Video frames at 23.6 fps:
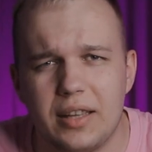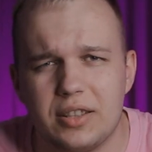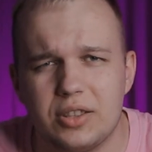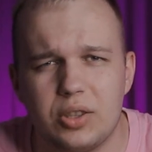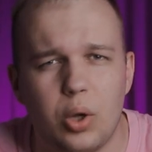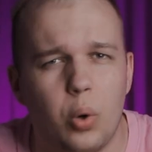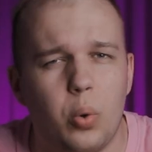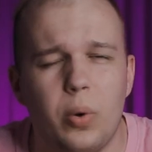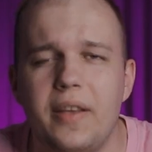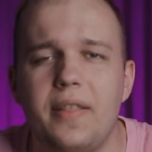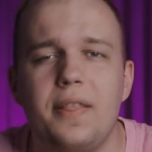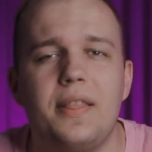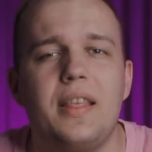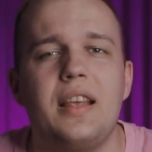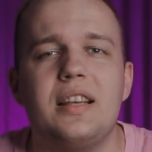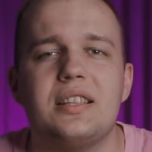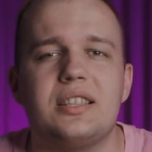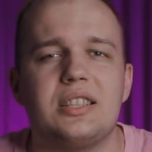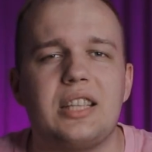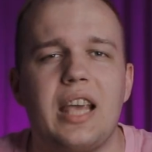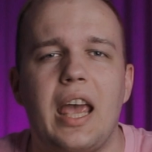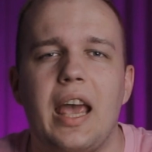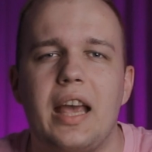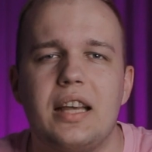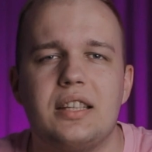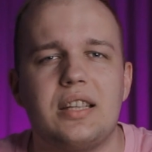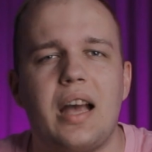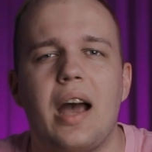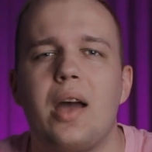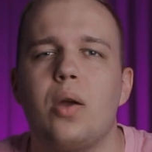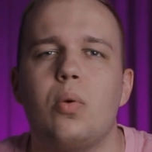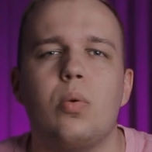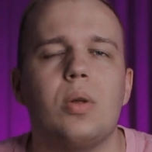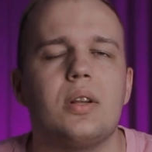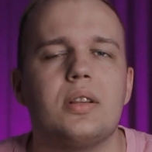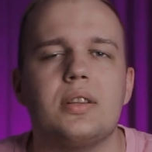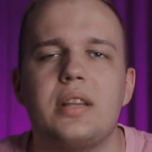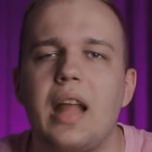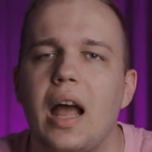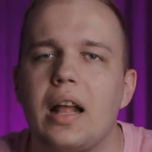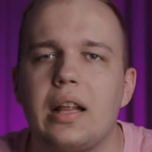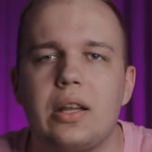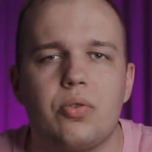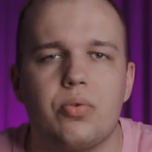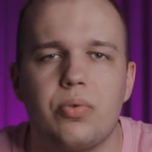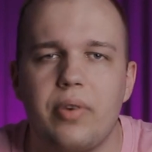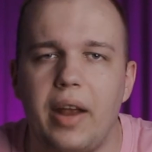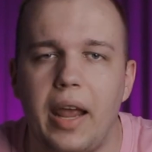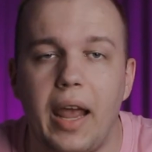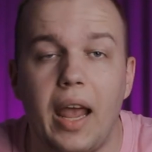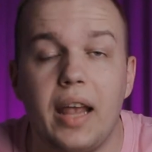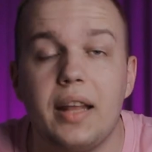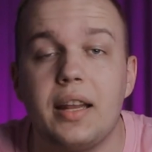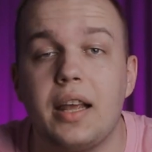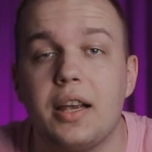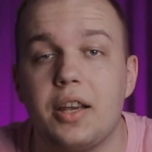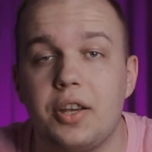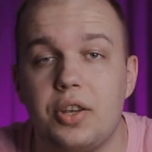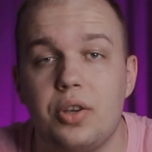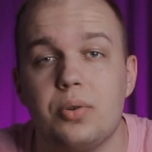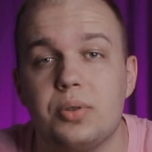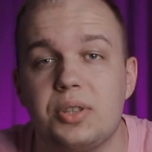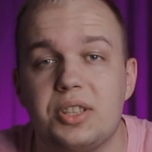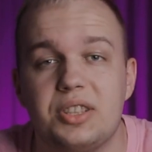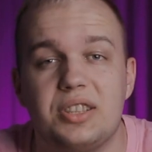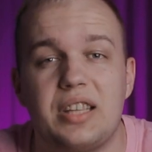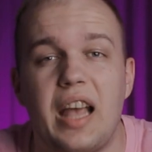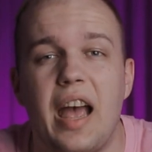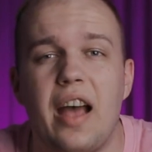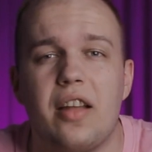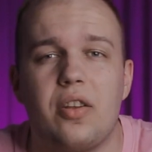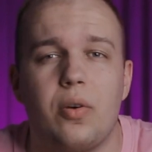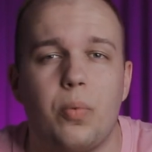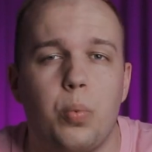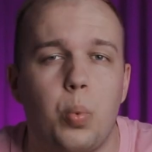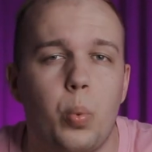so in this case I will not create a huge set of